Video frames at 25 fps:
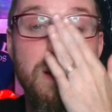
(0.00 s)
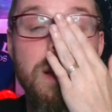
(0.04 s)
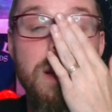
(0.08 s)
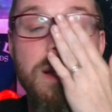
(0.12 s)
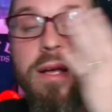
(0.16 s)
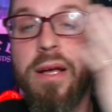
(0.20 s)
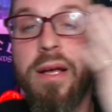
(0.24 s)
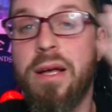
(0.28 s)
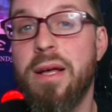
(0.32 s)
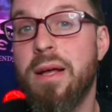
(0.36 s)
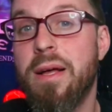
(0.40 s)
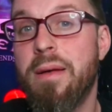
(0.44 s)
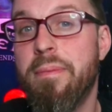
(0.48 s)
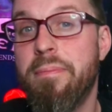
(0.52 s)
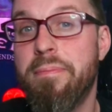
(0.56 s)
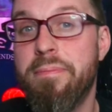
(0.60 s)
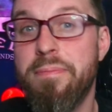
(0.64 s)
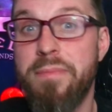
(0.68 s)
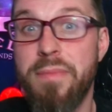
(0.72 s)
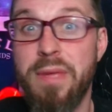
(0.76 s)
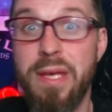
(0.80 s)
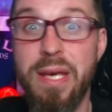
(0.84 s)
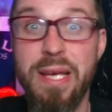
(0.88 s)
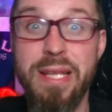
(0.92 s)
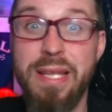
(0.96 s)
Um,
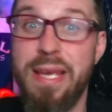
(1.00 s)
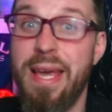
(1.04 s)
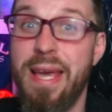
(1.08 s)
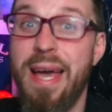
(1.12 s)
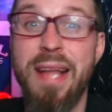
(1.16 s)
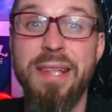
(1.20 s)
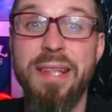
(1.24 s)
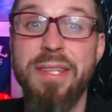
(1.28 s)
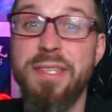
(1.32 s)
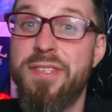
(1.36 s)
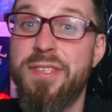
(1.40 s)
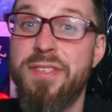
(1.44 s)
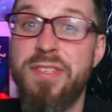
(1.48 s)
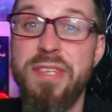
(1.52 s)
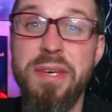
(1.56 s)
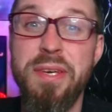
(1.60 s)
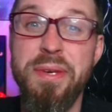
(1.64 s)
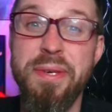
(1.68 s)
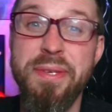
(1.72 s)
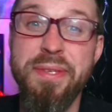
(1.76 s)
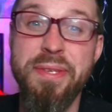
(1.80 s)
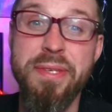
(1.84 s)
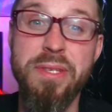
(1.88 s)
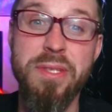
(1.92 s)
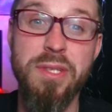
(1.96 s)
and yeah, let's
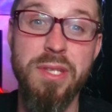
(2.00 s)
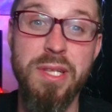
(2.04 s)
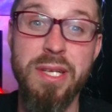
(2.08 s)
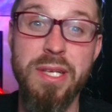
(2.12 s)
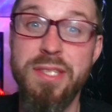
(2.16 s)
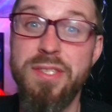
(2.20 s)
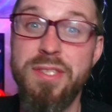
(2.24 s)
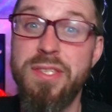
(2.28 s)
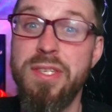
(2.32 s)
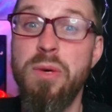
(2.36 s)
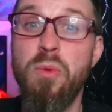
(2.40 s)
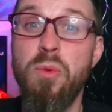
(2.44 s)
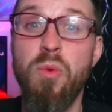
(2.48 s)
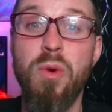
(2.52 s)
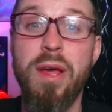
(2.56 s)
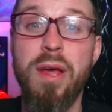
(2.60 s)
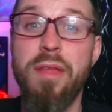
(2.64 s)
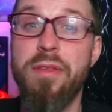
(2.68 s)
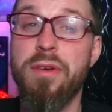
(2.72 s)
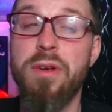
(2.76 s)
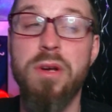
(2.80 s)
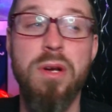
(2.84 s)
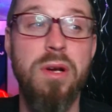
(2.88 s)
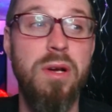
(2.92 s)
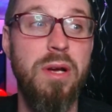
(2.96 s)
see. Let's see what
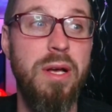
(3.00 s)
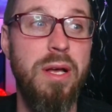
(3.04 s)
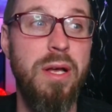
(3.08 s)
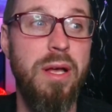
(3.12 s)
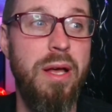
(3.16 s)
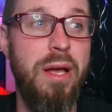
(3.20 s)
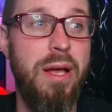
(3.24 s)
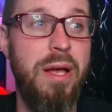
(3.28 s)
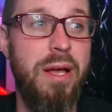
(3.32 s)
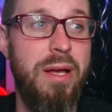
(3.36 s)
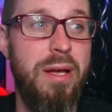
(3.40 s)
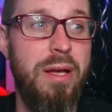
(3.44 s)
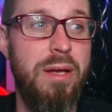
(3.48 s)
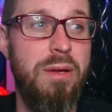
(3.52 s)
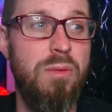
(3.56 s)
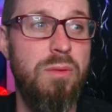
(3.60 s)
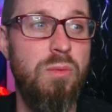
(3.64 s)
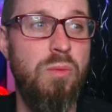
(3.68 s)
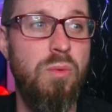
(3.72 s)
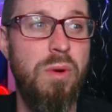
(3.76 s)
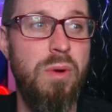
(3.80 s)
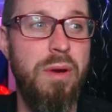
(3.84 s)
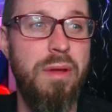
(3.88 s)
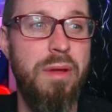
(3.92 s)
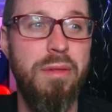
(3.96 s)
other uh,
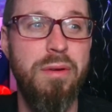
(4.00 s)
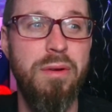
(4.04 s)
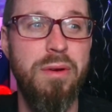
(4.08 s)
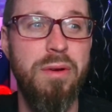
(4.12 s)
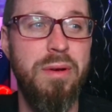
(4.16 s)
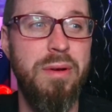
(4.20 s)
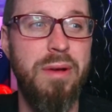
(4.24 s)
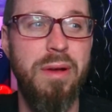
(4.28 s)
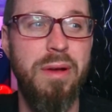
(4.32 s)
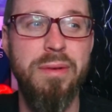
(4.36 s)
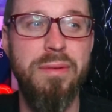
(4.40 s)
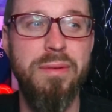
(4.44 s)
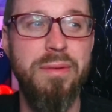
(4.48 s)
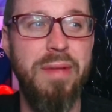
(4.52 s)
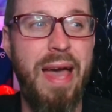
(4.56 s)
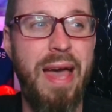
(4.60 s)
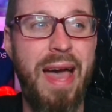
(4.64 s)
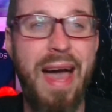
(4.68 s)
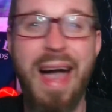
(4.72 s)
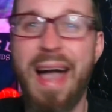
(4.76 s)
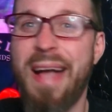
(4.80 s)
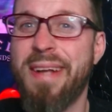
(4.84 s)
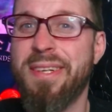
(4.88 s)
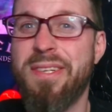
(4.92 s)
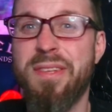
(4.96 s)
what other
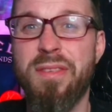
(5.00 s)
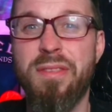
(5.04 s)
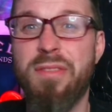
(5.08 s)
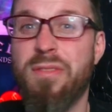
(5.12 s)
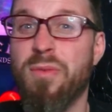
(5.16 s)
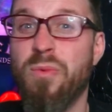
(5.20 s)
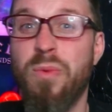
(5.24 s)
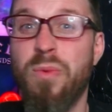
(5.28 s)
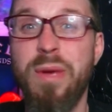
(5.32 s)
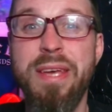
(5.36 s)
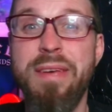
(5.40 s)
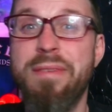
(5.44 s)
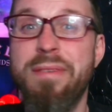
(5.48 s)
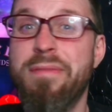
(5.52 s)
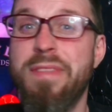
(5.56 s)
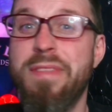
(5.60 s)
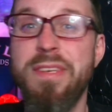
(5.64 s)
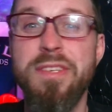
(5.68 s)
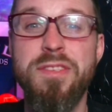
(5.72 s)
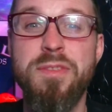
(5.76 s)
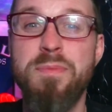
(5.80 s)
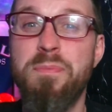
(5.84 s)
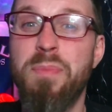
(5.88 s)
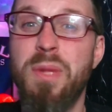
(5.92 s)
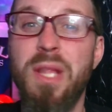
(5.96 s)
Act Three of
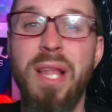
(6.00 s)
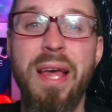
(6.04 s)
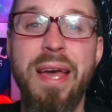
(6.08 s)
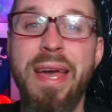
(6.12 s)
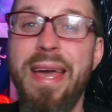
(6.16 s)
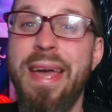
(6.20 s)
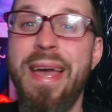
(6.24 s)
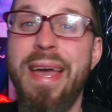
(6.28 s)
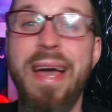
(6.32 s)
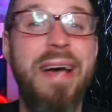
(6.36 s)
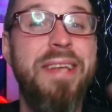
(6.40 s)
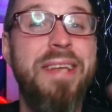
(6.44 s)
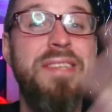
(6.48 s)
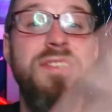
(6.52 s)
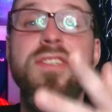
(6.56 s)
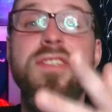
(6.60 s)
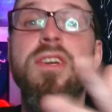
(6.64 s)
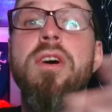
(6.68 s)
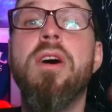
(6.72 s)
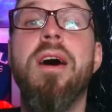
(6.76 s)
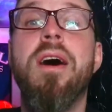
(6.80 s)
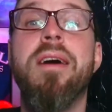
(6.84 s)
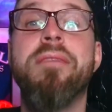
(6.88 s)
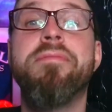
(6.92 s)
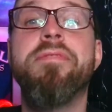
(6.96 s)
this play has to
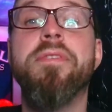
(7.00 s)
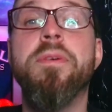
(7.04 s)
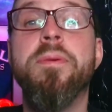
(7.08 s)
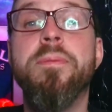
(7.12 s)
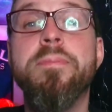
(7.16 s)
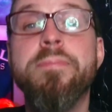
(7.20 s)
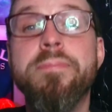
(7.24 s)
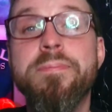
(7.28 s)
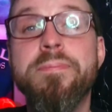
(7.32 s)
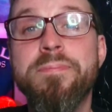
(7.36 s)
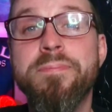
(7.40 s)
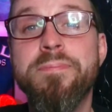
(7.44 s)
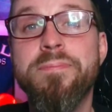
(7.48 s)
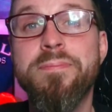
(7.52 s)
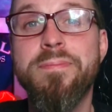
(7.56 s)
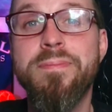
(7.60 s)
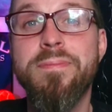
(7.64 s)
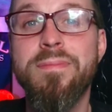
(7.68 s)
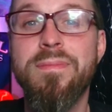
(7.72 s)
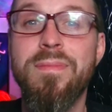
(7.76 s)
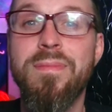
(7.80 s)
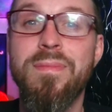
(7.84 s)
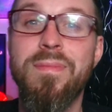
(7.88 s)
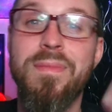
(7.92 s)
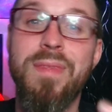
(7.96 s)
offer.
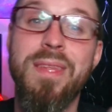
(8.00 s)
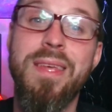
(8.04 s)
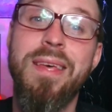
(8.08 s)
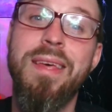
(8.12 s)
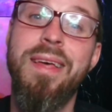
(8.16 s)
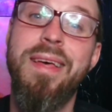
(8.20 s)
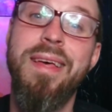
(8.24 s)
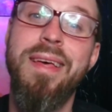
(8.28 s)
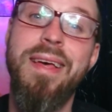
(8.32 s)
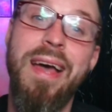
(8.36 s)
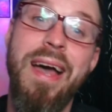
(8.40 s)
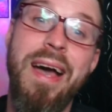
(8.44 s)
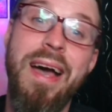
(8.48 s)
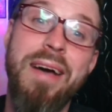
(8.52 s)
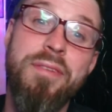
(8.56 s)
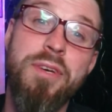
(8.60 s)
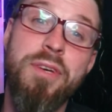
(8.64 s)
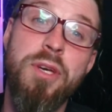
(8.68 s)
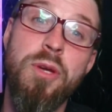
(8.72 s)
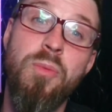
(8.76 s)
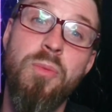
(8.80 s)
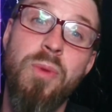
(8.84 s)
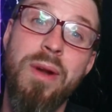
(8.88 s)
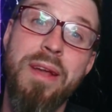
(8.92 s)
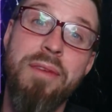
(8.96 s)
Have a
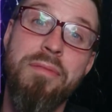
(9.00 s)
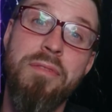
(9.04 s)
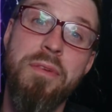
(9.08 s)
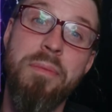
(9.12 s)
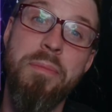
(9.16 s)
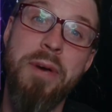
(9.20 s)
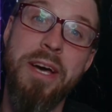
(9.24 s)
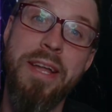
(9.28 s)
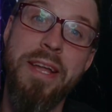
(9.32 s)
good one, everybody.